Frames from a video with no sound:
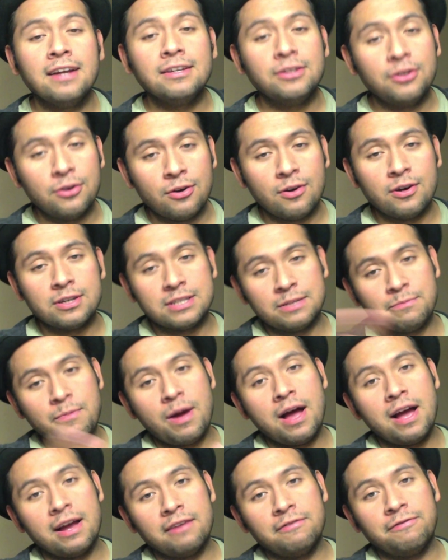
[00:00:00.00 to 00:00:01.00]
and
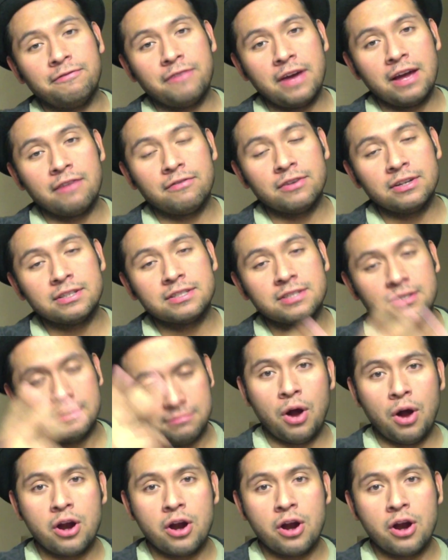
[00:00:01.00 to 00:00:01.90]
yours and mine favorite